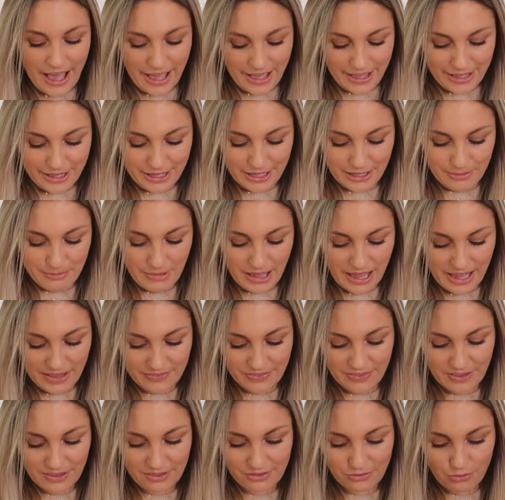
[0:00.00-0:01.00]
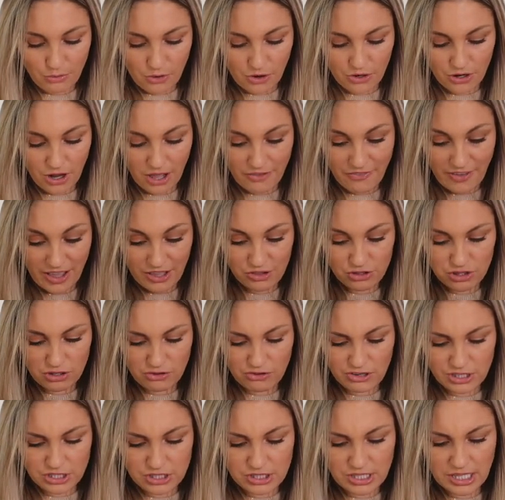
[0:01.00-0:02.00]
And this one, I've actually
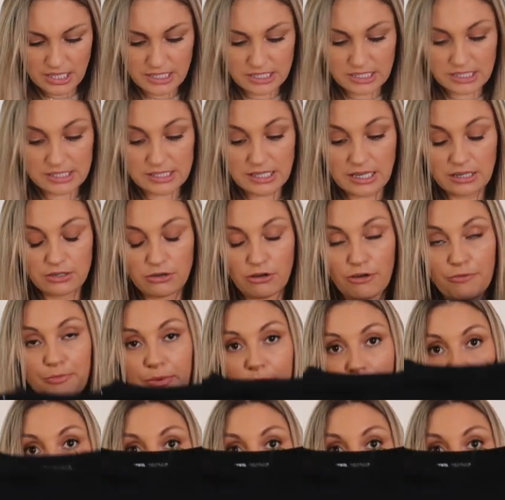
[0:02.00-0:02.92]
already taken the tag off, but